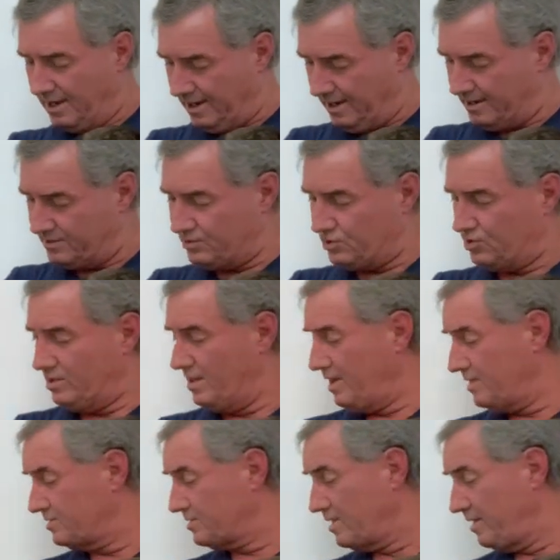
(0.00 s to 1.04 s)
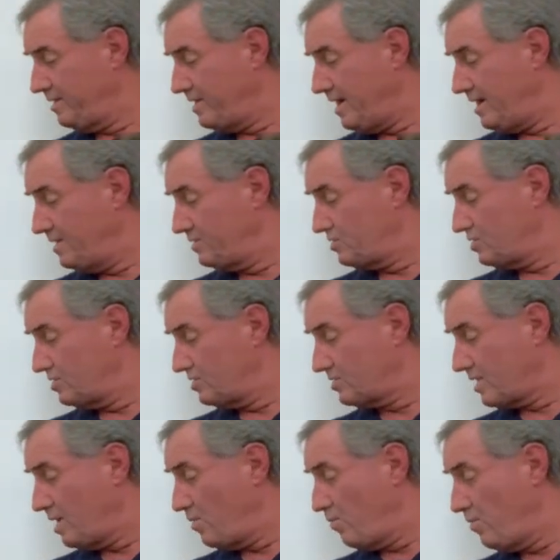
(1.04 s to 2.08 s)
And she has done that, and she's
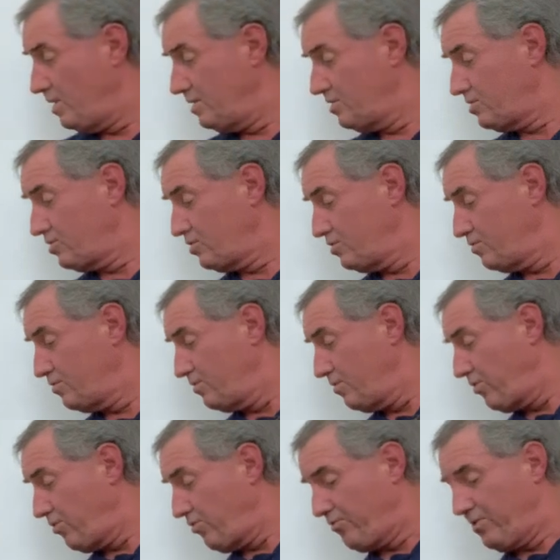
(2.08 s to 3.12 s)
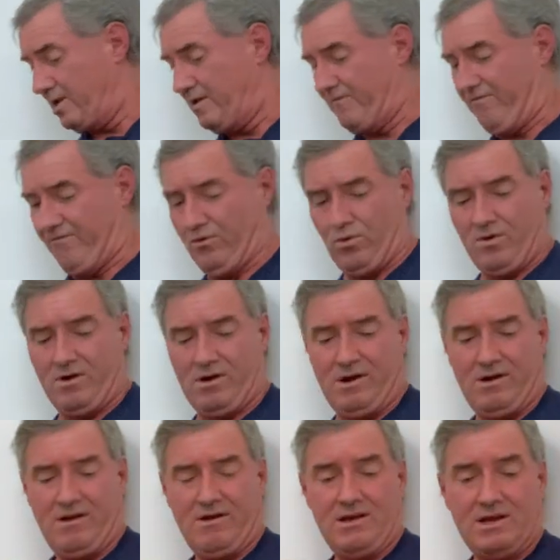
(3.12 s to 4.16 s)
got 1, 2, 3, 4.
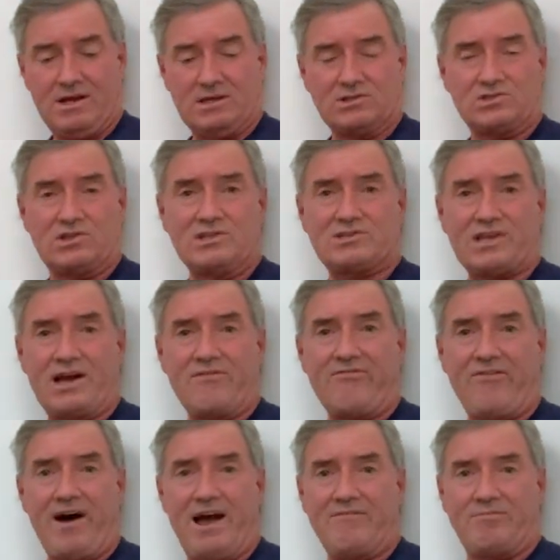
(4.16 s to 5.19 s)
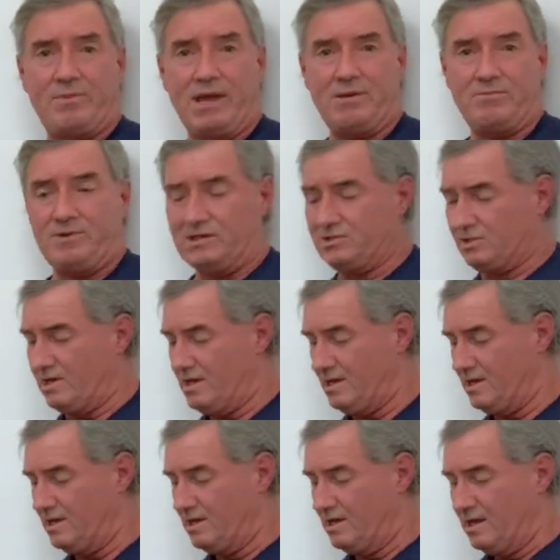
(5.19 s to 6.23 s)
She's got 5 babies.
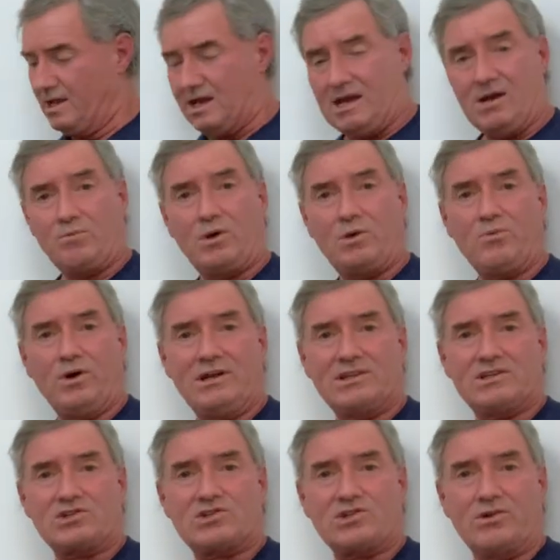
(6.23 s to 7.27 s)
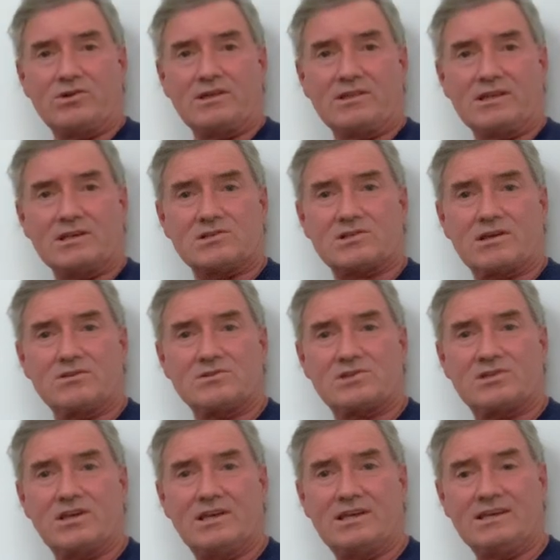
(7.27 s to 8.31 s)
And we wanted to show you this,
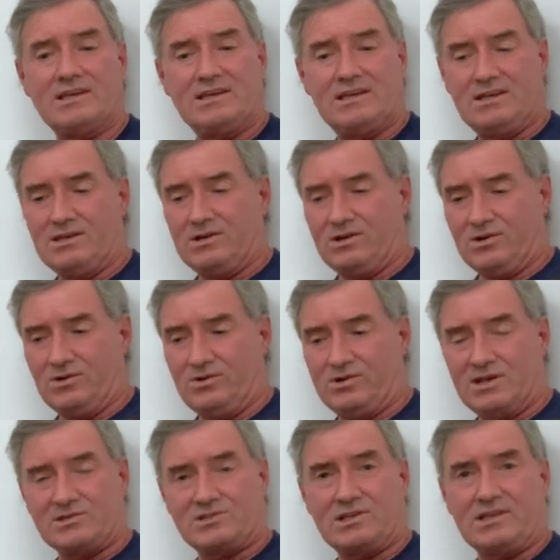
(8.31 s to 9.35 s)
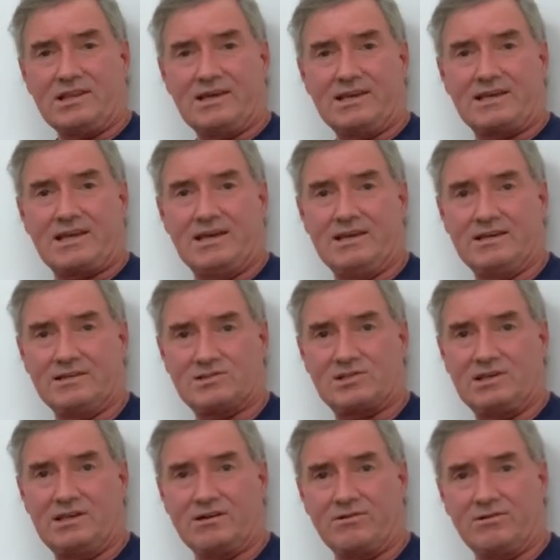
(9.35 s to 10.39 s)
because who doesn't like
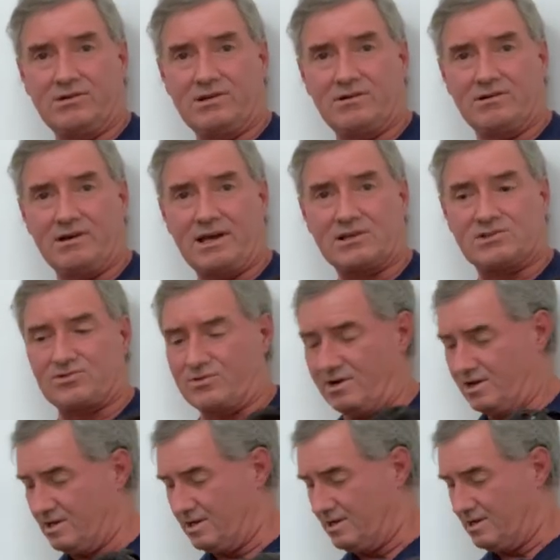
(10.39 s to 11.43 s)
seeing a little extra